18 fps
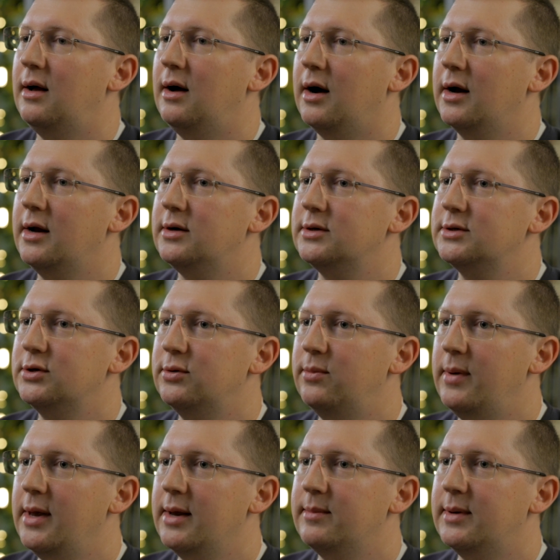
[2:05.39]
I also
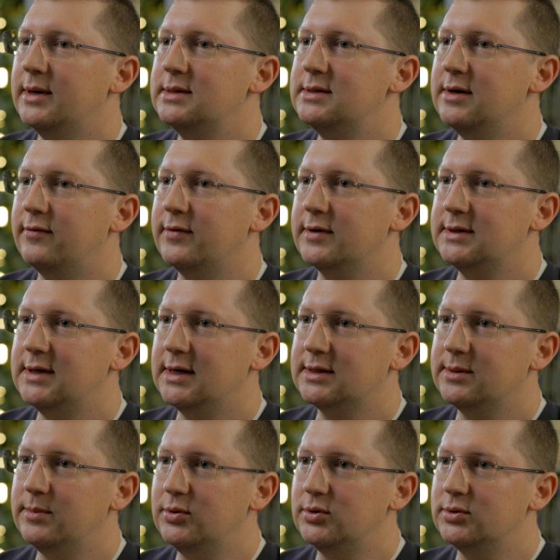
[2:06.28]
make myself
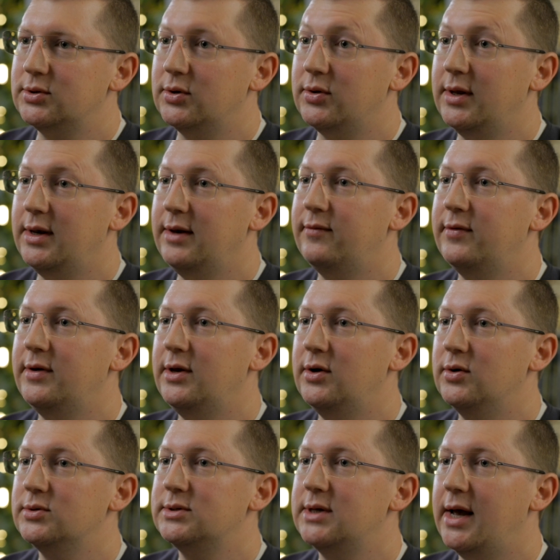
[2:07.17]
accessible so that even
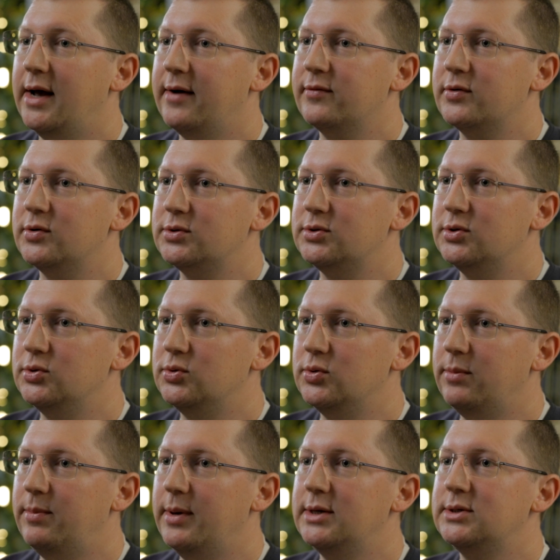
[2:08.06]
years after
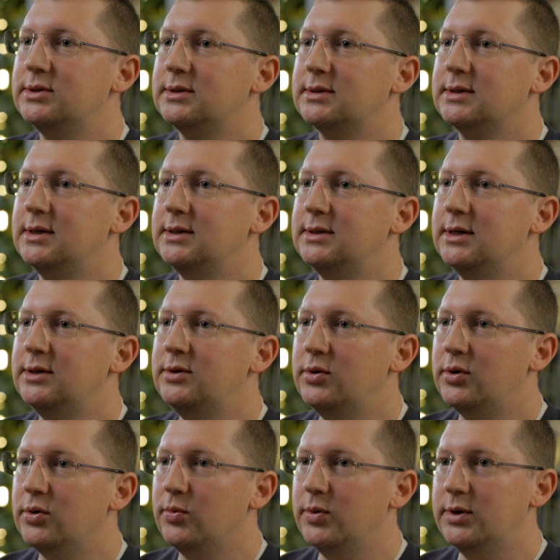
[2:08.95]
surgery, patients
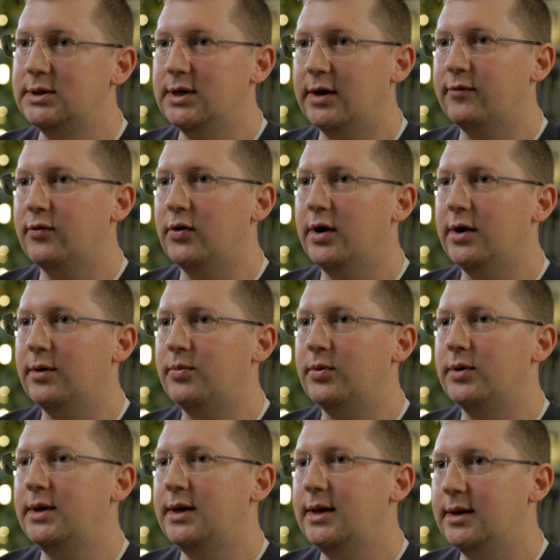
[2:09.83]
continue to reach out for help
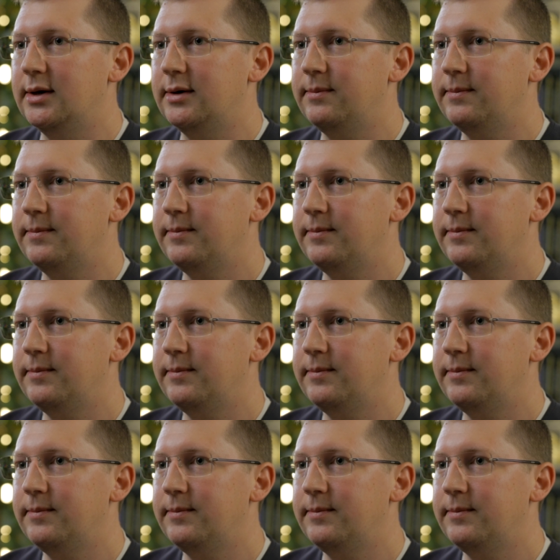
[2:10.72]
when needed.